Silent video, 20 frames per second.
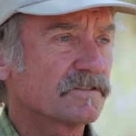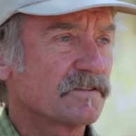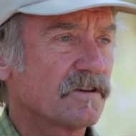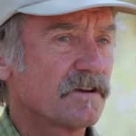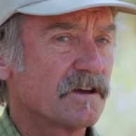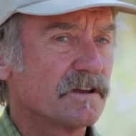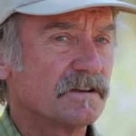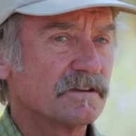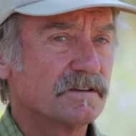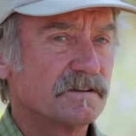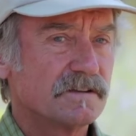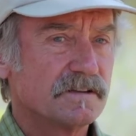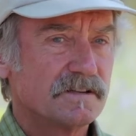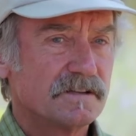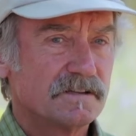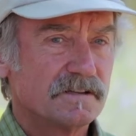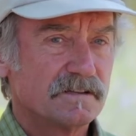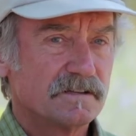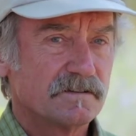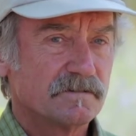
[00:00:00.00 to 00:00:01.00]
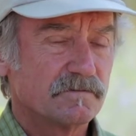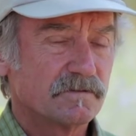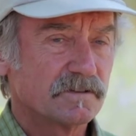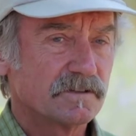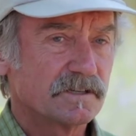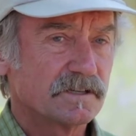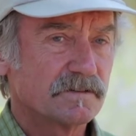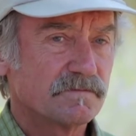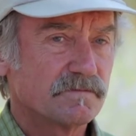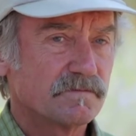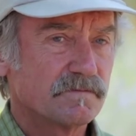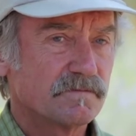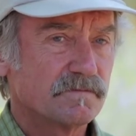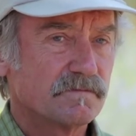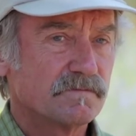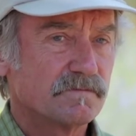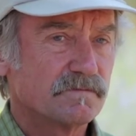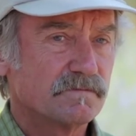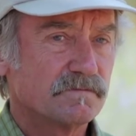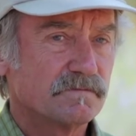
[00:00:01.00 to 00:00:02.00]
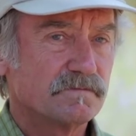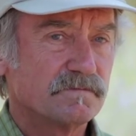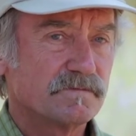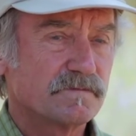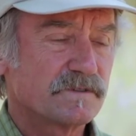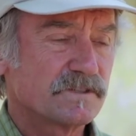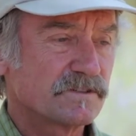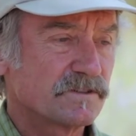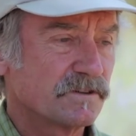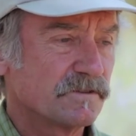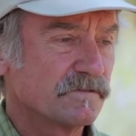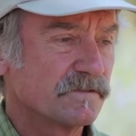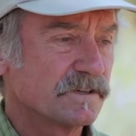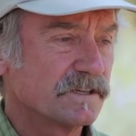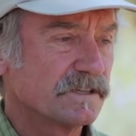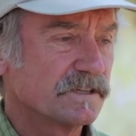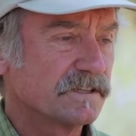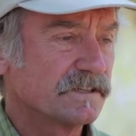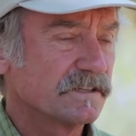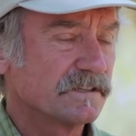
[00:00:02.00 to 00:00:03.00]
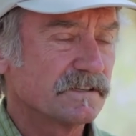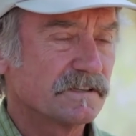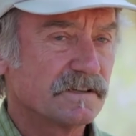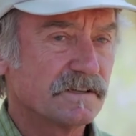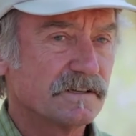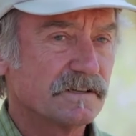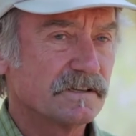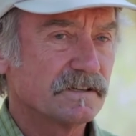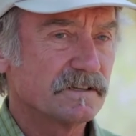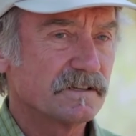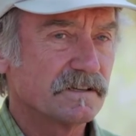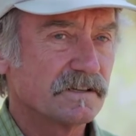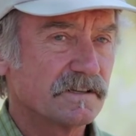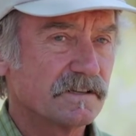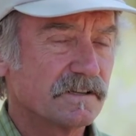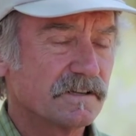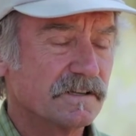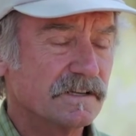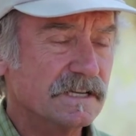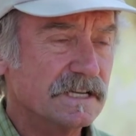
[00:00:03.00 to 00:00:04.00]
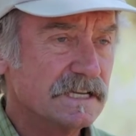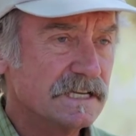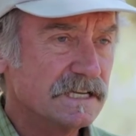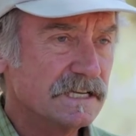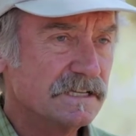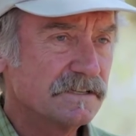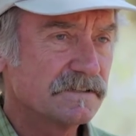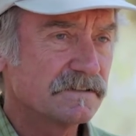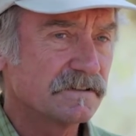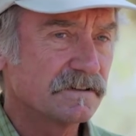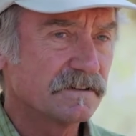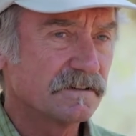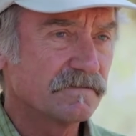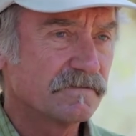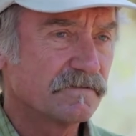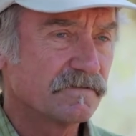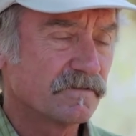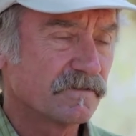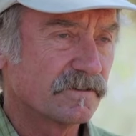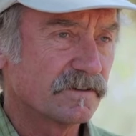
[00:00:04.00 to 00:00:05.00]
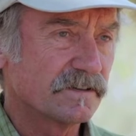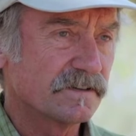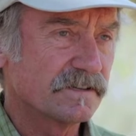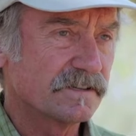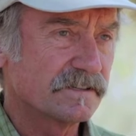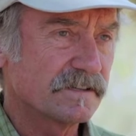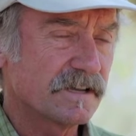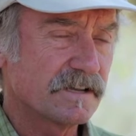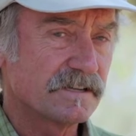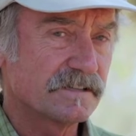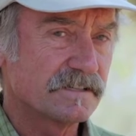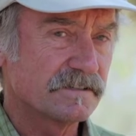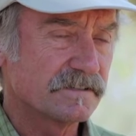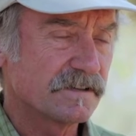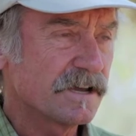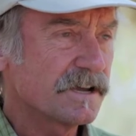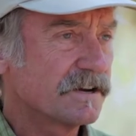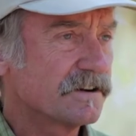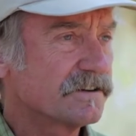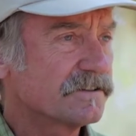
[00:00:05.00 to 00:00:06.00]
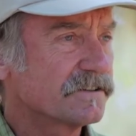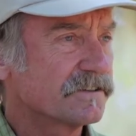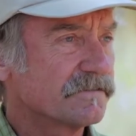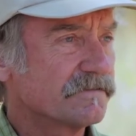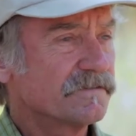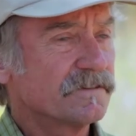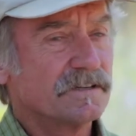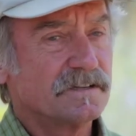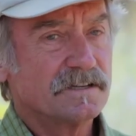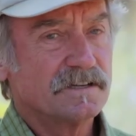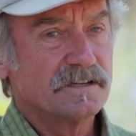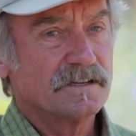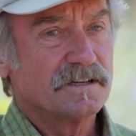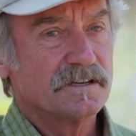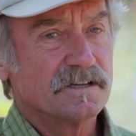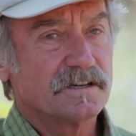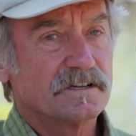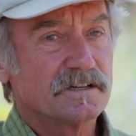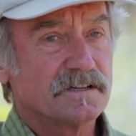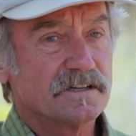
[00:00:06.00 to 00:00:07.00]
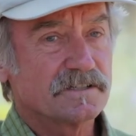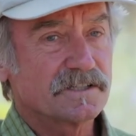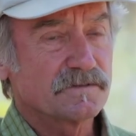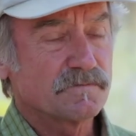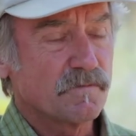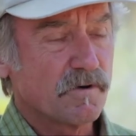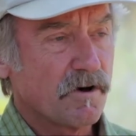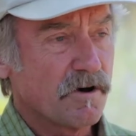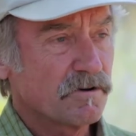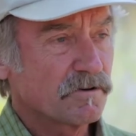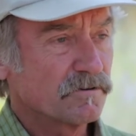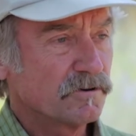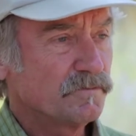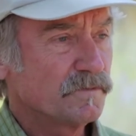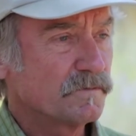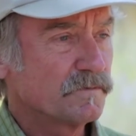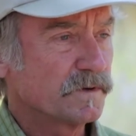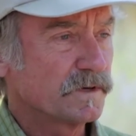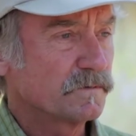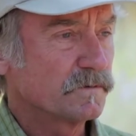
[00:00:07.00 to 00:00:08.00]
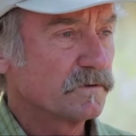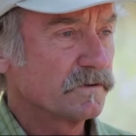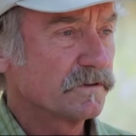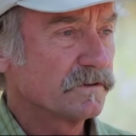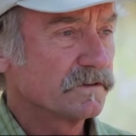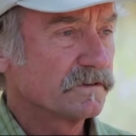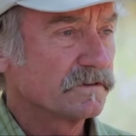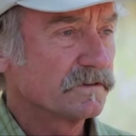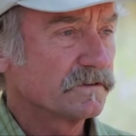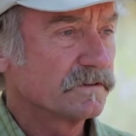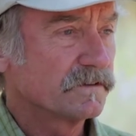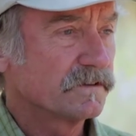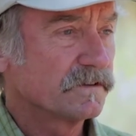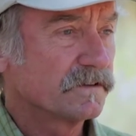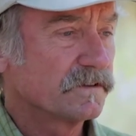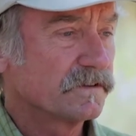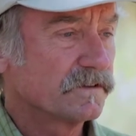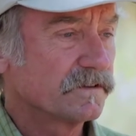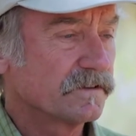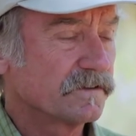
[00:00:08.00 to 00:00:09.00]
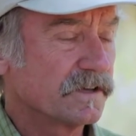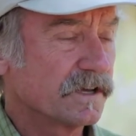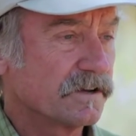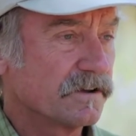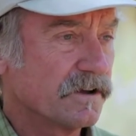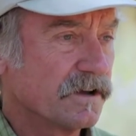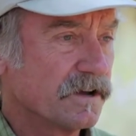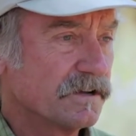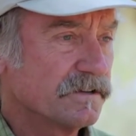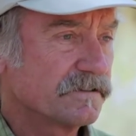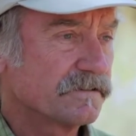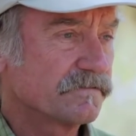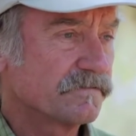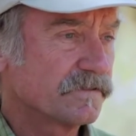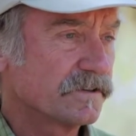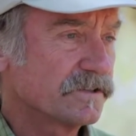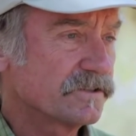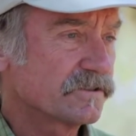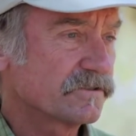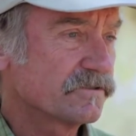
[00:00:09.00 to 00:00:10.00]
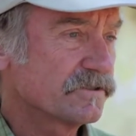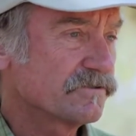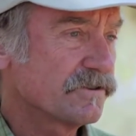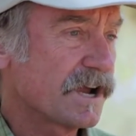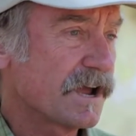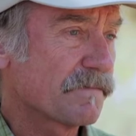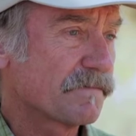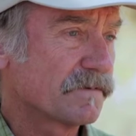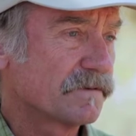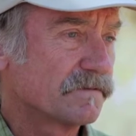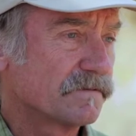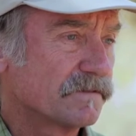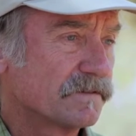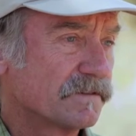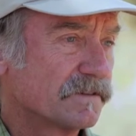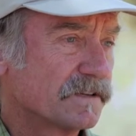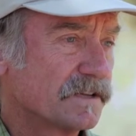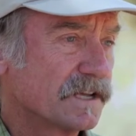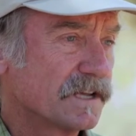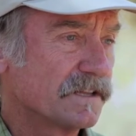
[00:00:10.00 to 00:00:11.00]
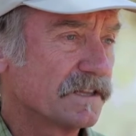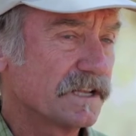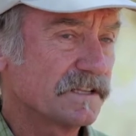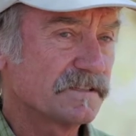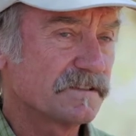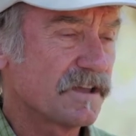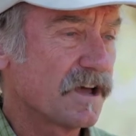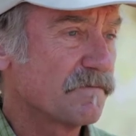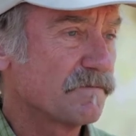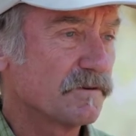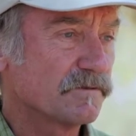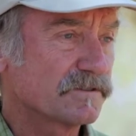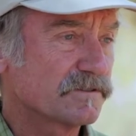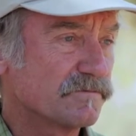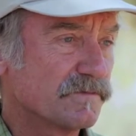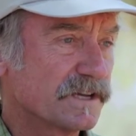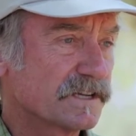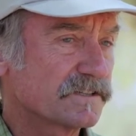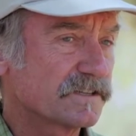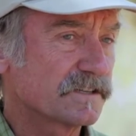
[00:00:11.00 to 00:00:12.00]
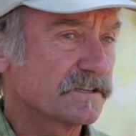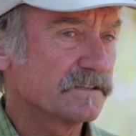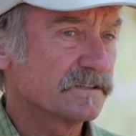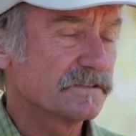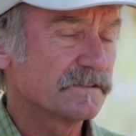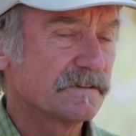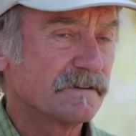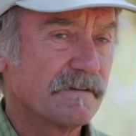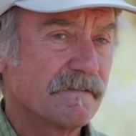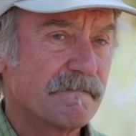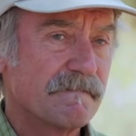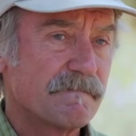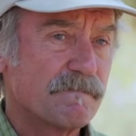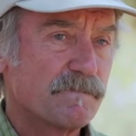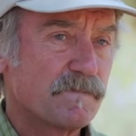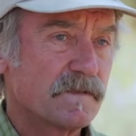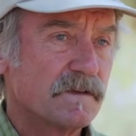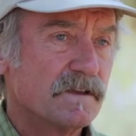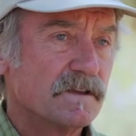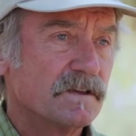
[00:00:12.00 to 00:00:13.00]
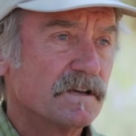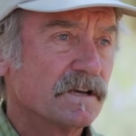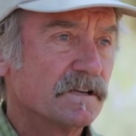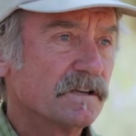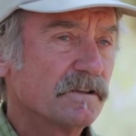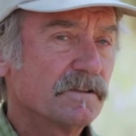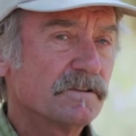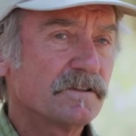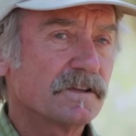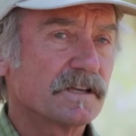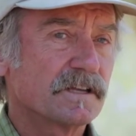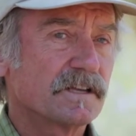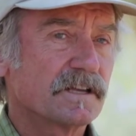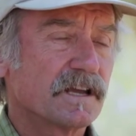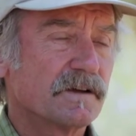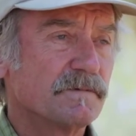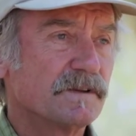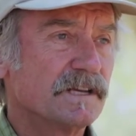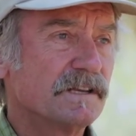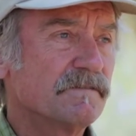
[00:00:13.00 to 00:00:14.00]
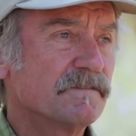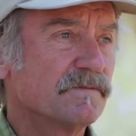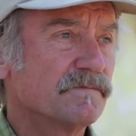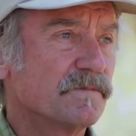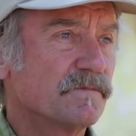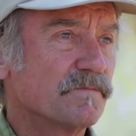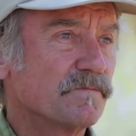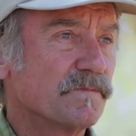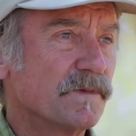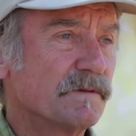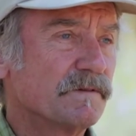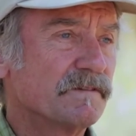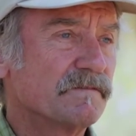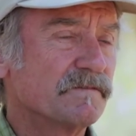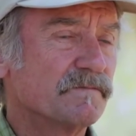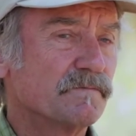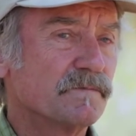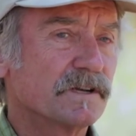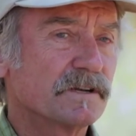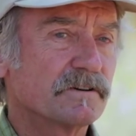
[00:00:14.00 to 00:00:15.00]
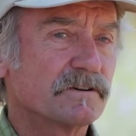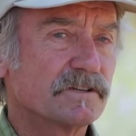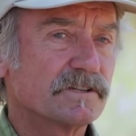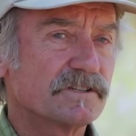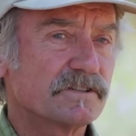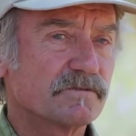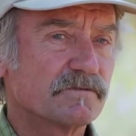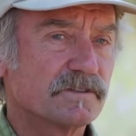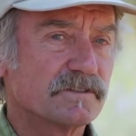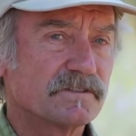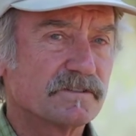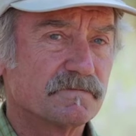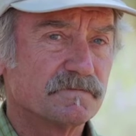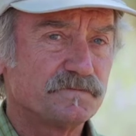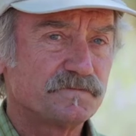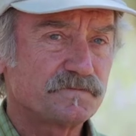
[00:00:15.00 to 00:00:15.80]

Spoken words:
on really serving the needs of, or the desires of, a small group of people that hunt, fish, or trap. And that's not most New Mexicans. Another thing, maybe even bigger issue is